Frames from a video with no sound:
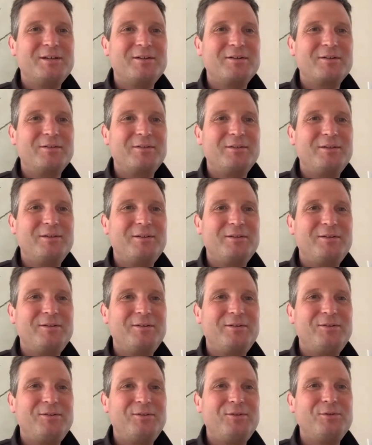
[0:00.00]
And
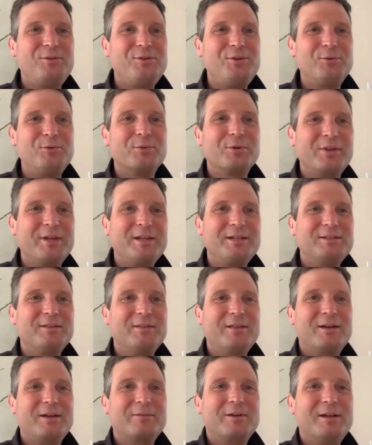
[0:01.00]
you relate to
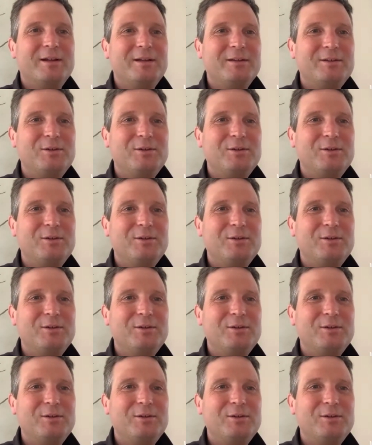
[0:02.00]
that, right?